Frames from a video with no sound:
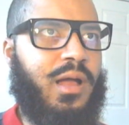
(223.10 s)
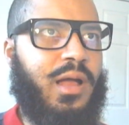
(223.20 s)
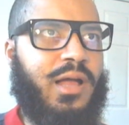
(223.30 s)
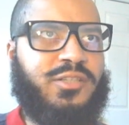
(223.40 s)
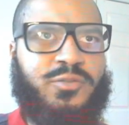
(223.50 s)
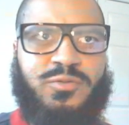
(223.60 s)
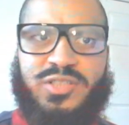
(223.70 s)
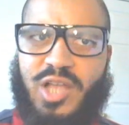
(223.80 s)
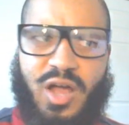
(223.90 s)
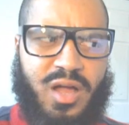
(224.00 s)

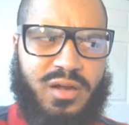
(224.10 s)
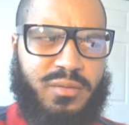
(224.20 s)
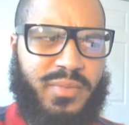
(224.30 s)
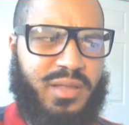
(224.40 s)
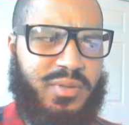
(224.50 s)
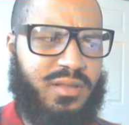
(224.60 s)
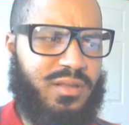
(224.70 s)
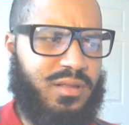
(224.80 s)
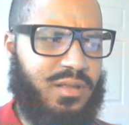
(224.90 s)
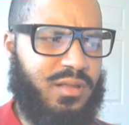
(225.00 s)
Asustar, maybe?
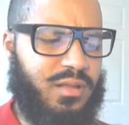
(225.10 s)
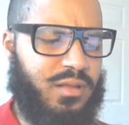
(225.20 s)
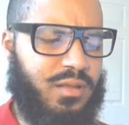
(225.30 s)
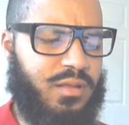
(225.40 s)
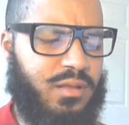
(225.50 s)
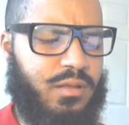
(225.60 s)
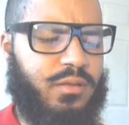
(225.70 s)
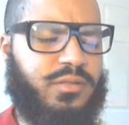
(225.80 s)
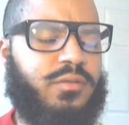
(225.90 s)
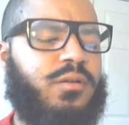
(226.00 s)

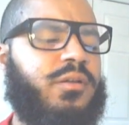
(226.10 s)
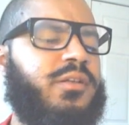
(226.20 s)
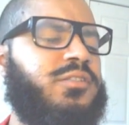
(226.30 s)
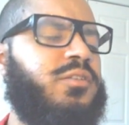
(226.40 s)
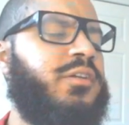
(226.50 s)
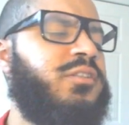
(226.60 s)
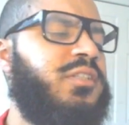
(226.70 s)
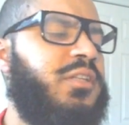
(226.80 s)
Okay, so here's in